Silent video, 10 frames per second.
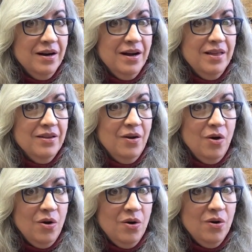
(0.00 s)
and I thought,
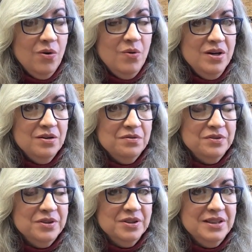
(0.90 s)
oh, wonderful.